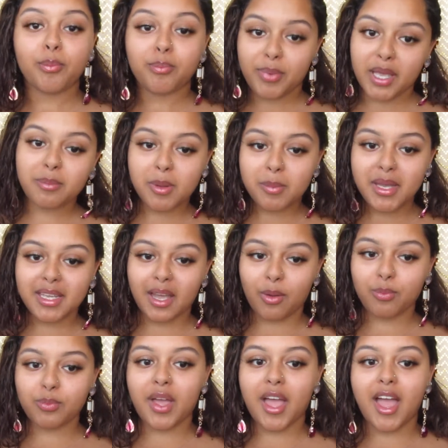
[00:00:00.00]
bake my makeup
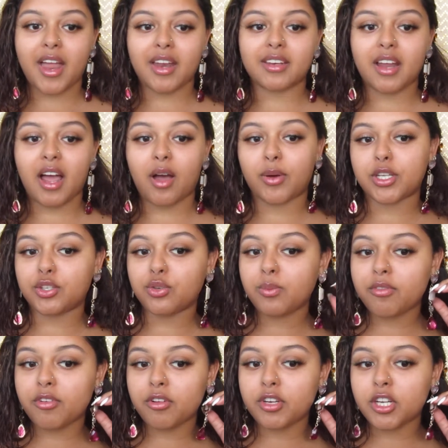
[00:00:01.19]
and how I do
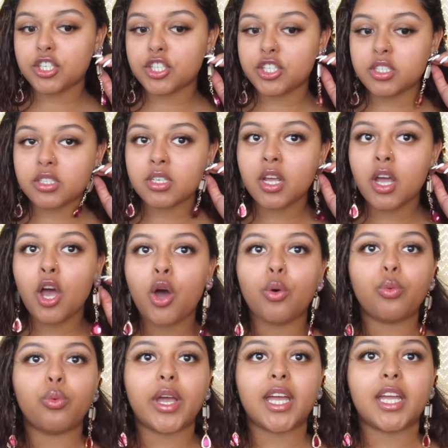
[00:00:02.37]
my foundation
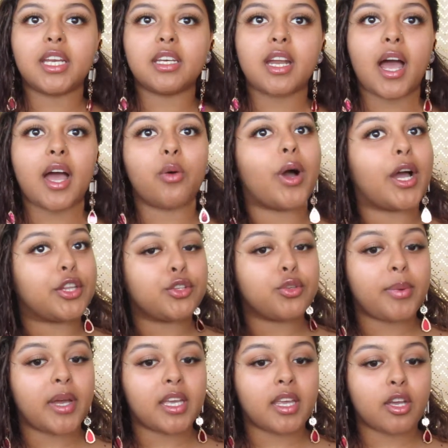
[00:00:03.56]
when I want to
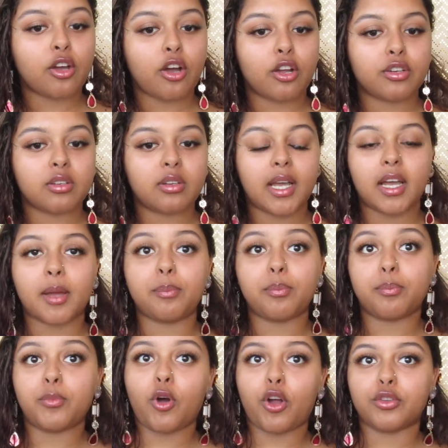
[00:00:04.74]
bake and
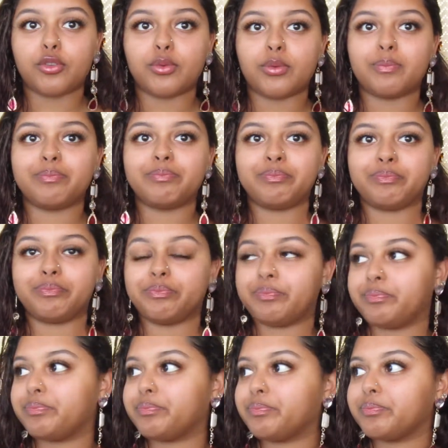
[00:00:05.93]
contour.
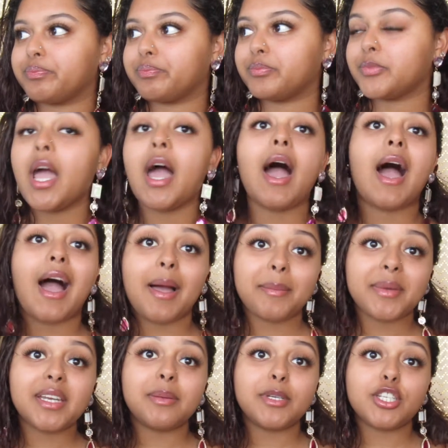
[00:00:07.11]
I'm
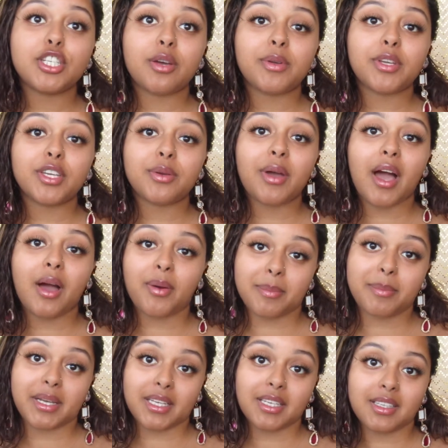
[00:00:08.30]
gonna be showing you how I
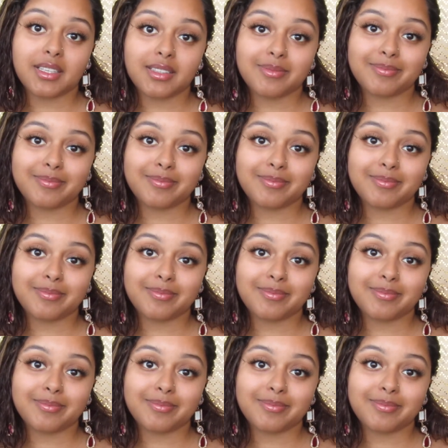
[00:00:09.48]
bake.